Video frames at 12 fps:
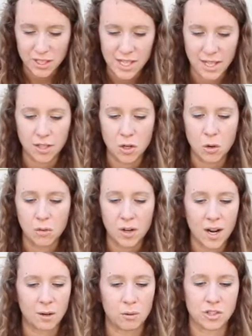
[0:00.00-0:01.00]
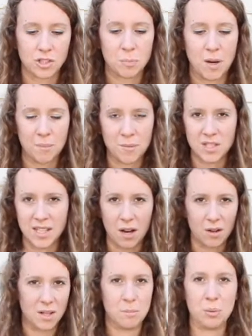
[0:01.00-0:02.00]
taken over. I will just pop this
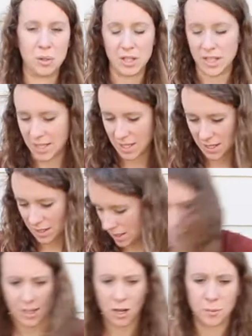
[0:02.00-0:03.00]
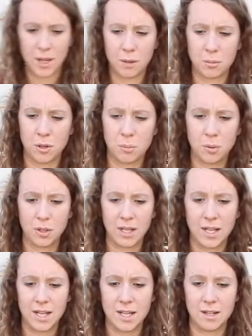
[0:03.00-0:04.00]
out and put it in, like I'll be able to put
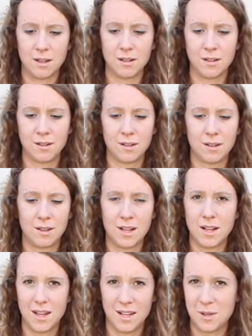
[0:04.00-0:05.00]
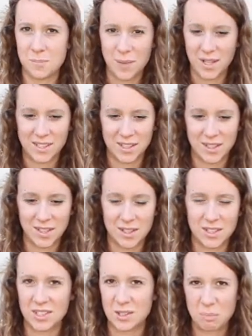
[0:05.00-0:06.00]
it in basically
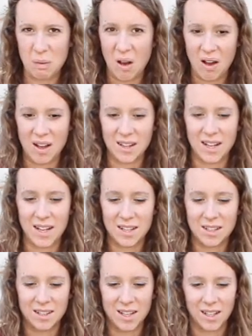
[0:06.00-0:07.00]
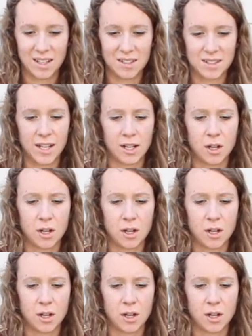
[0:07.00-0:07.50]
this pot and it can take